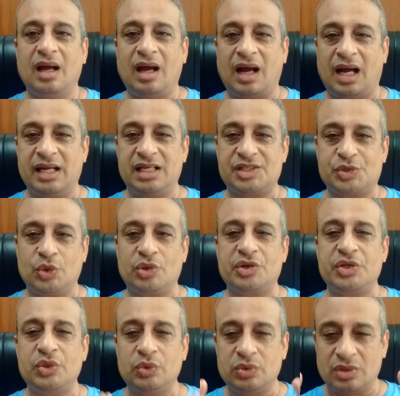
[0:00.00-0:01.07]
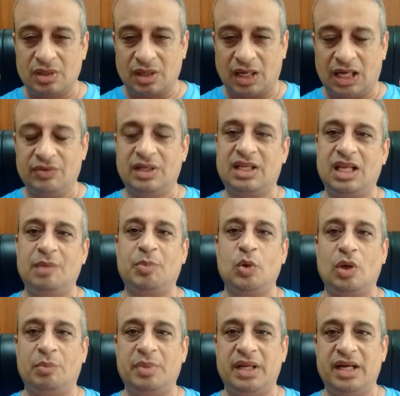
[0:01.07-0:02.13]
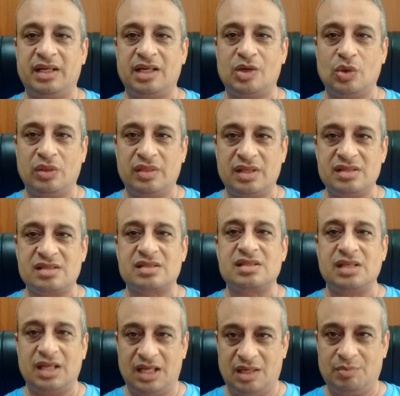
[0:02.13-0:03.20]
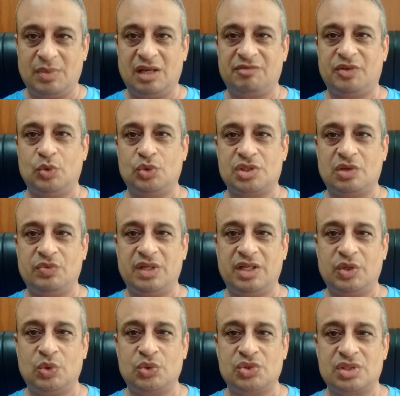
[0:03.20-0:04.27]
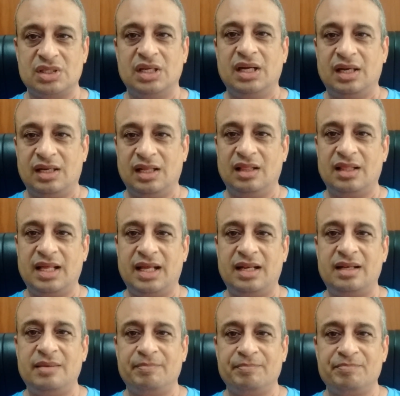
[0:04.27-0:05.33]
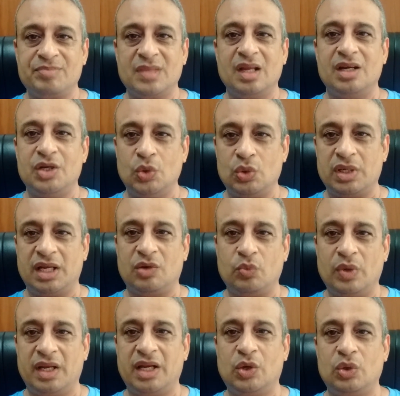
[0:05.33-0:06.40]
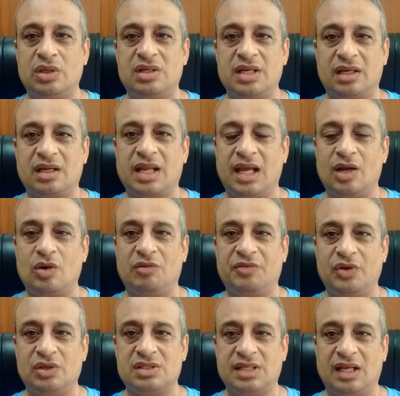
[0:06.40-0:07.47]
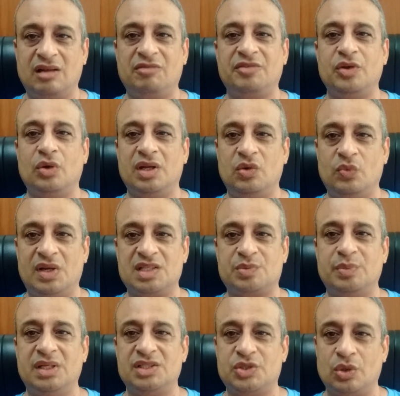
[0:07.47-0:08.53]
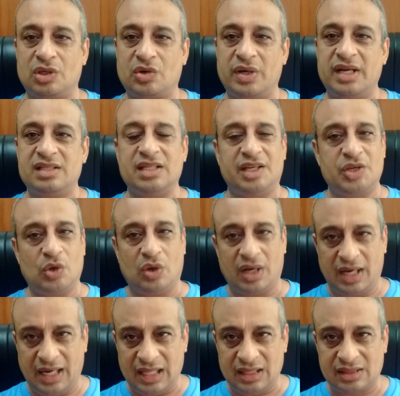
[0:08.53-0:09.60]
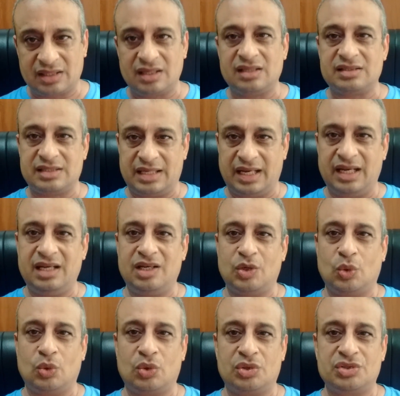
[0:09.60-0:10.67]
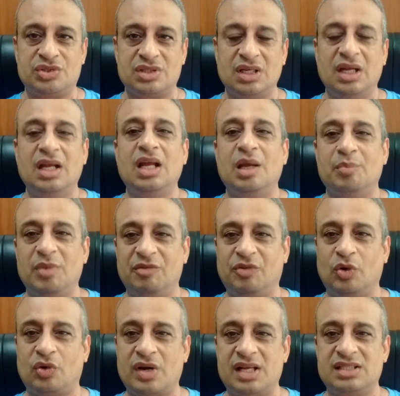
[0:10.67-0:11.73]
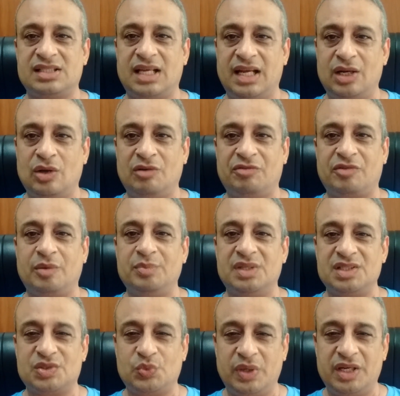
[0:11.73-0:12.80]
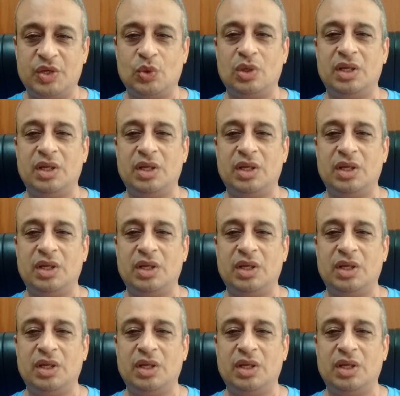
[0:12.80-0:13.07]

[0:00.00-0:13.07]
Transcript: I assure you, I will keep you updated on this in my future videos. Till then, do take very good care of yourself, your investments, your trades, and your health. Stay indoors. Before I sign off from this video,